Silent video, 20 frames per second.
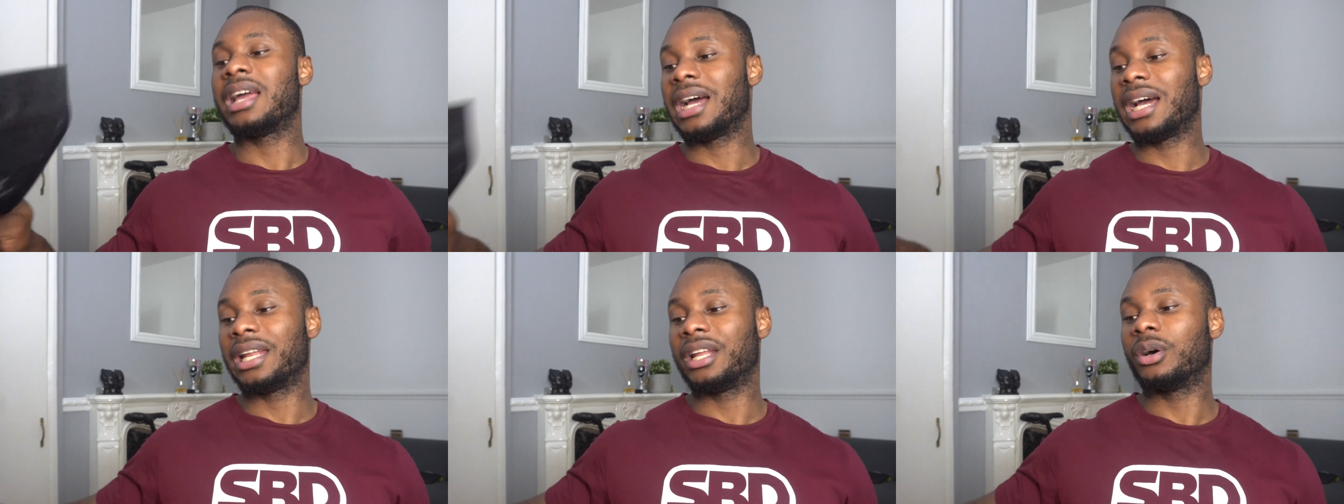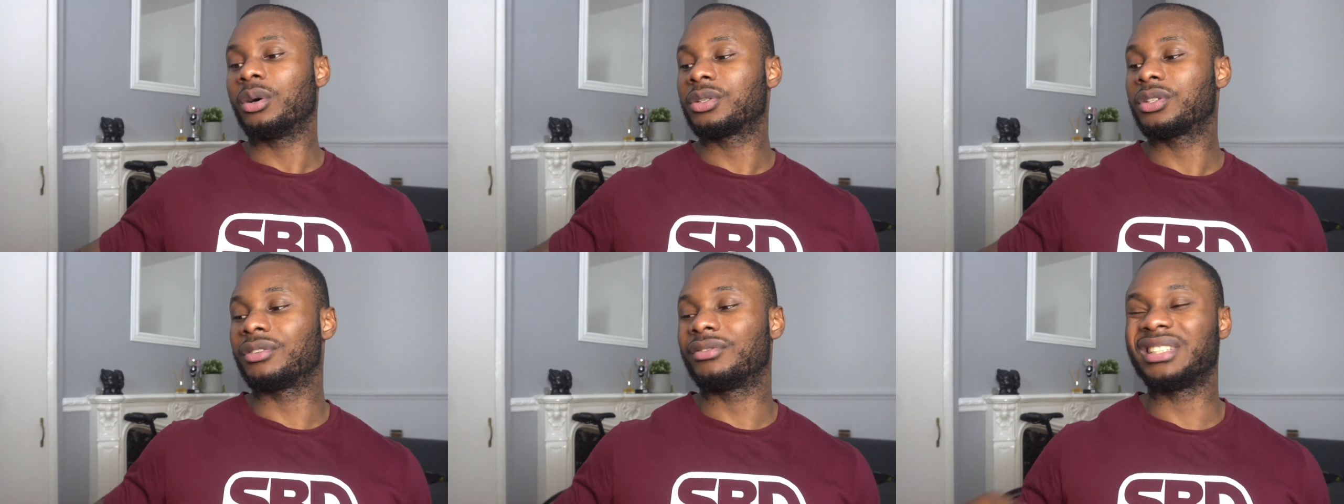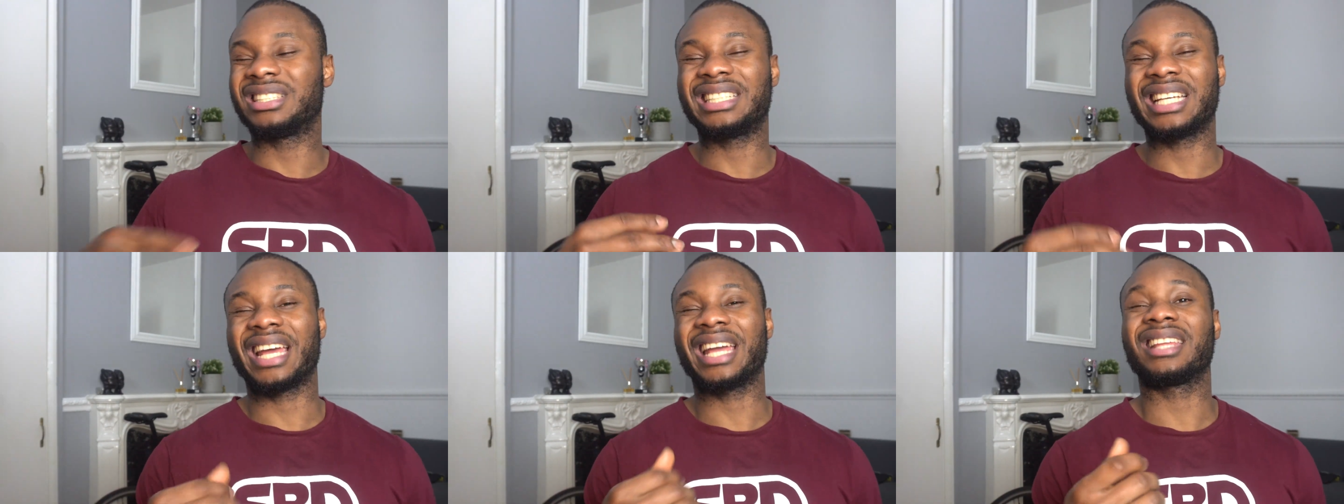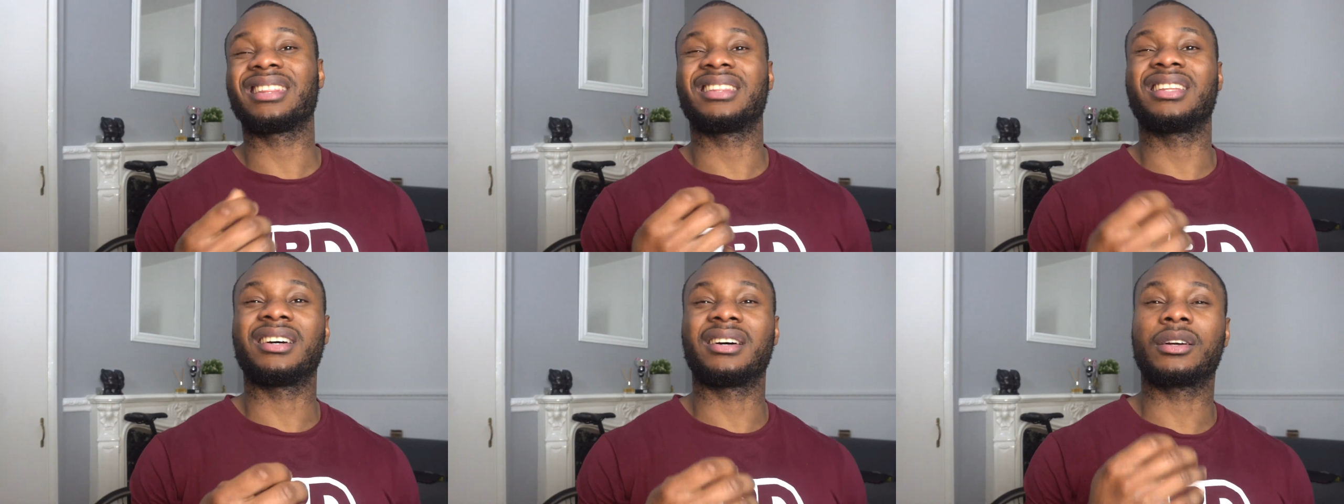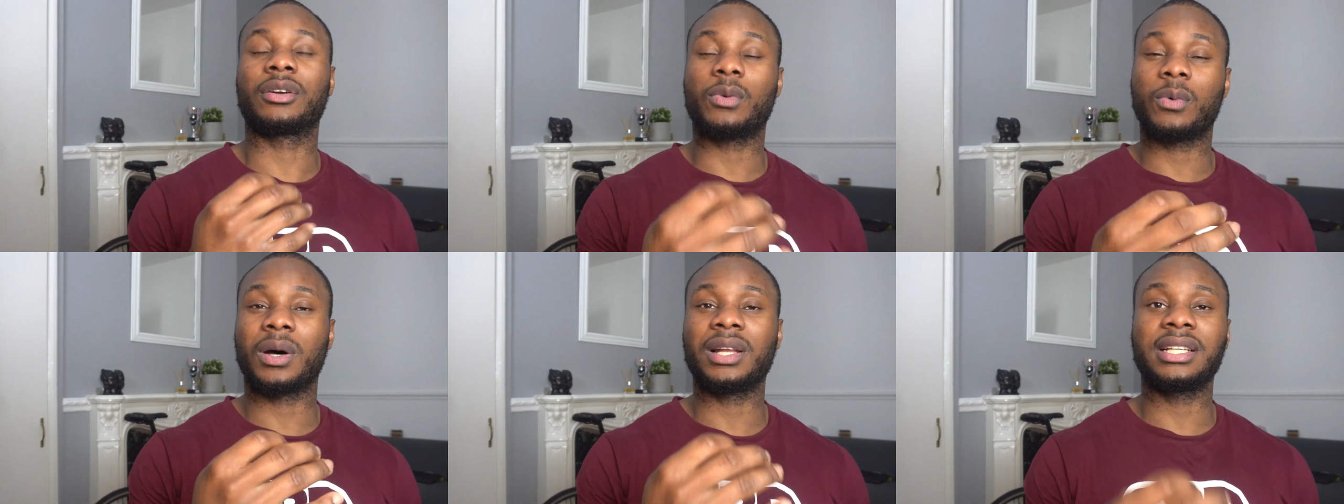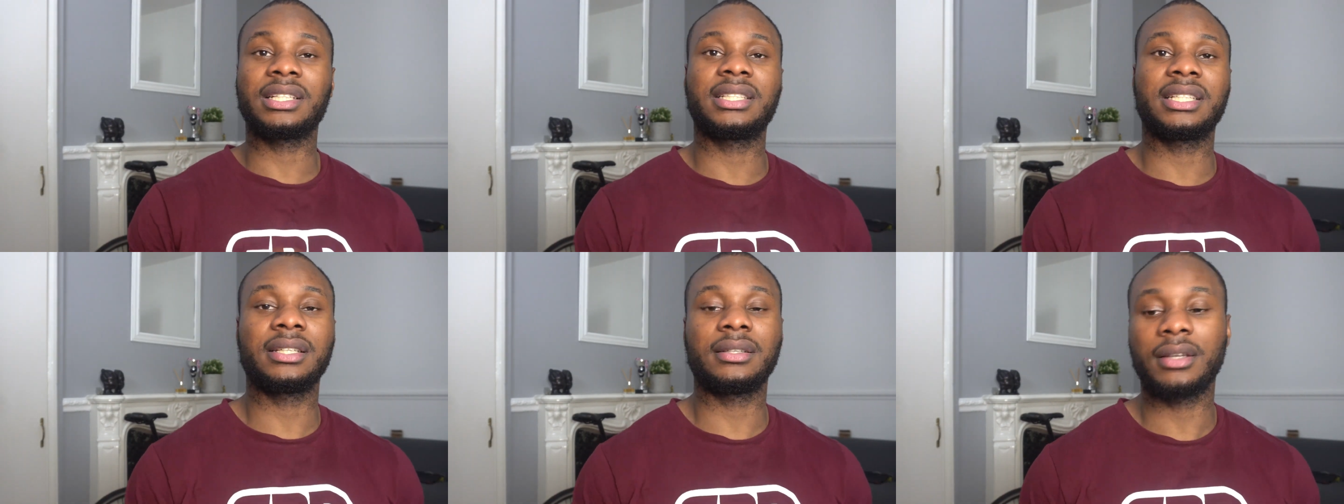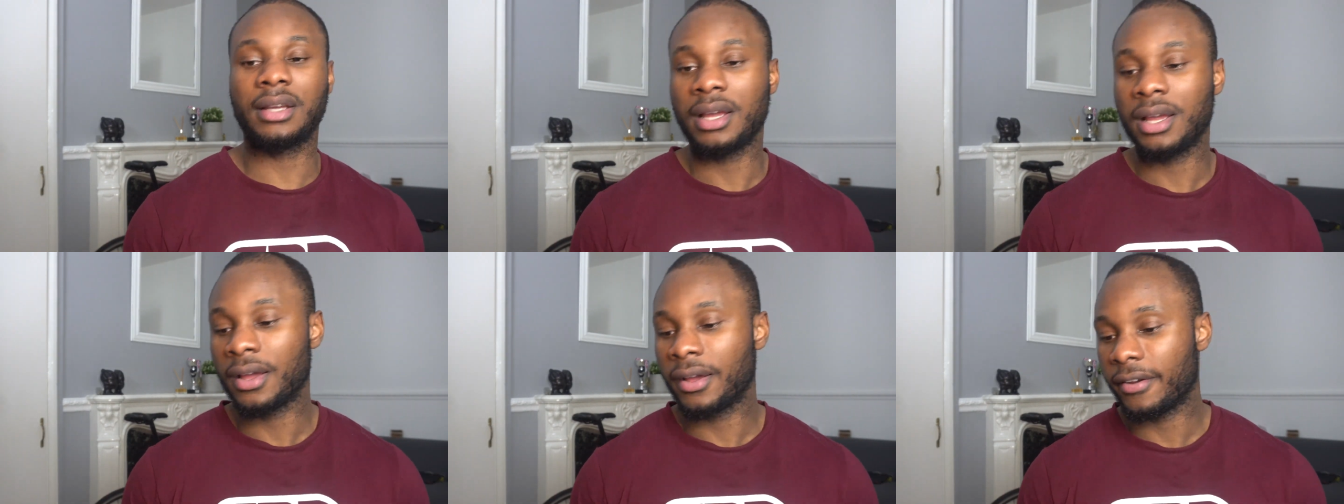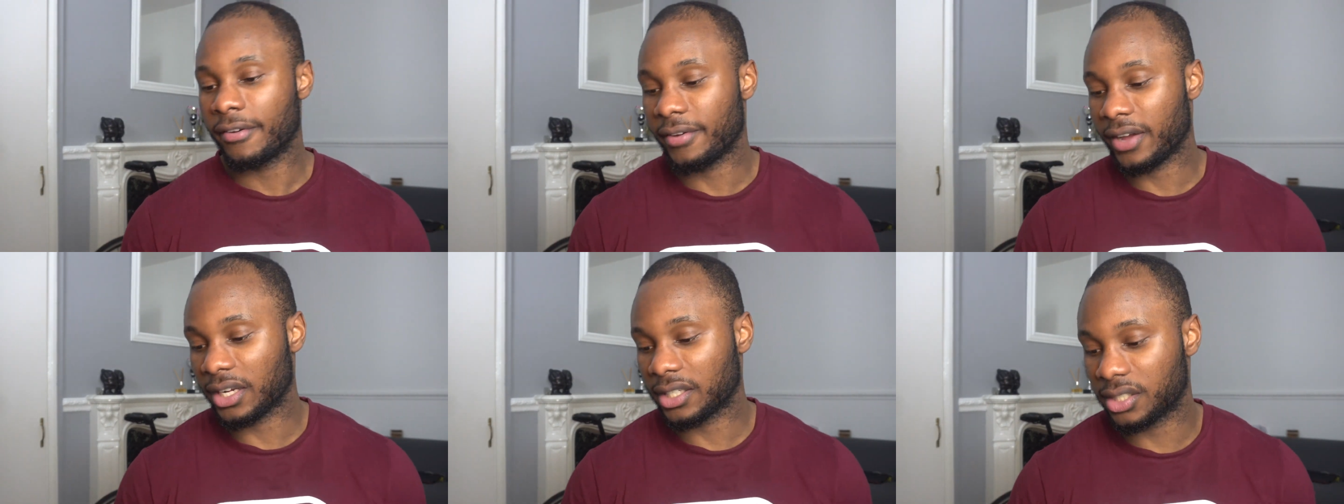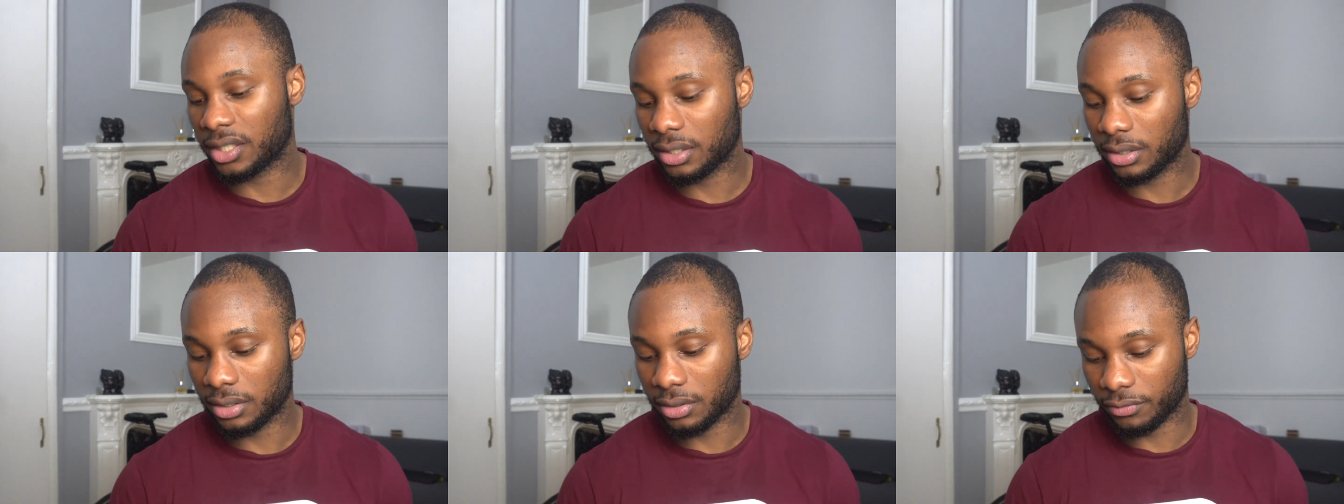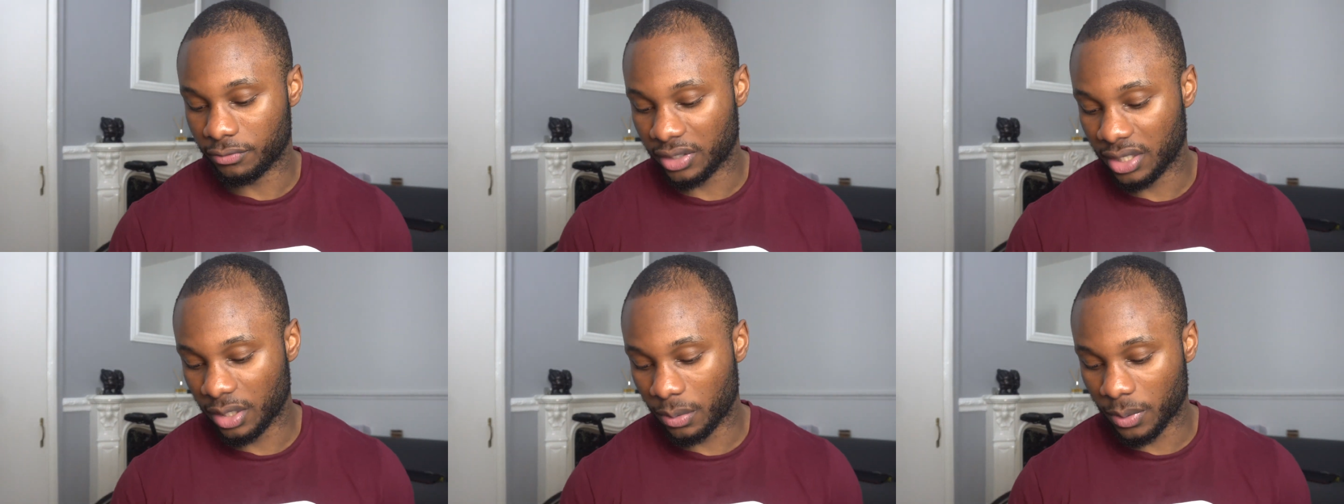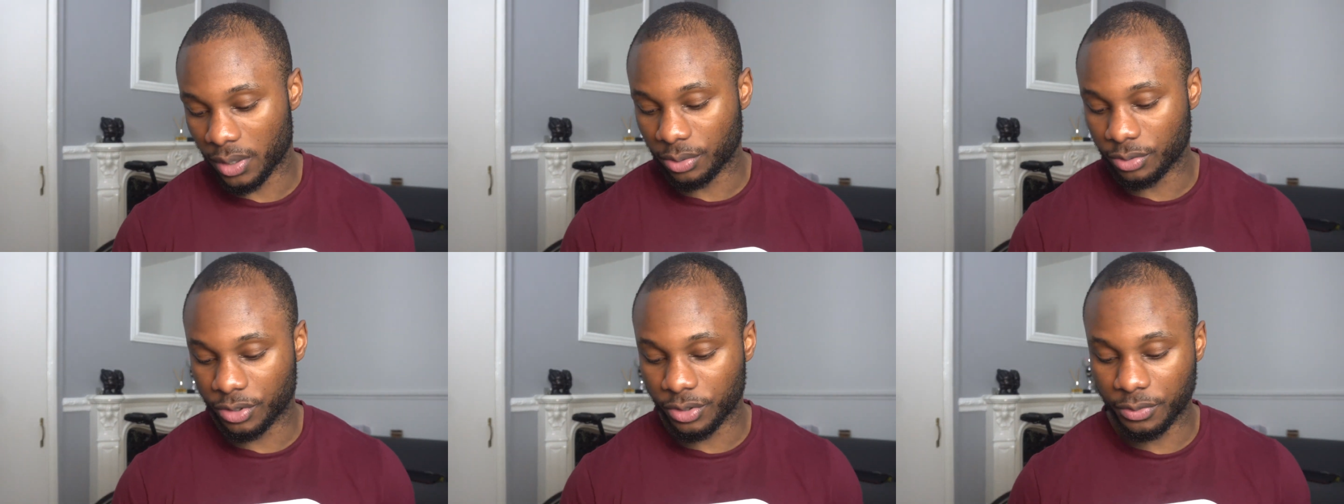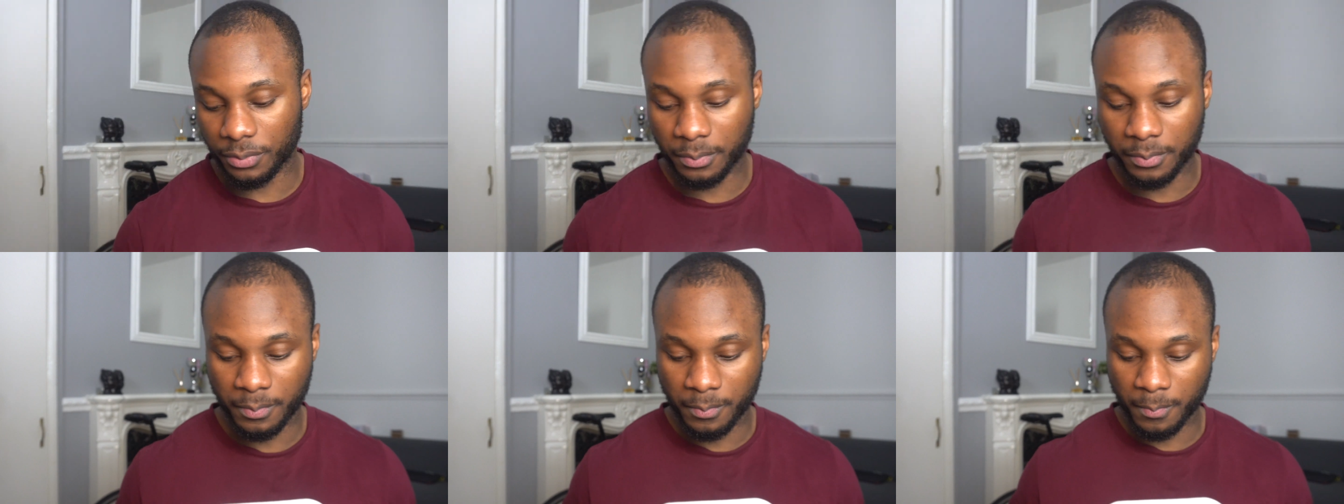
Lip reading: and they also retain the quality factor really well too.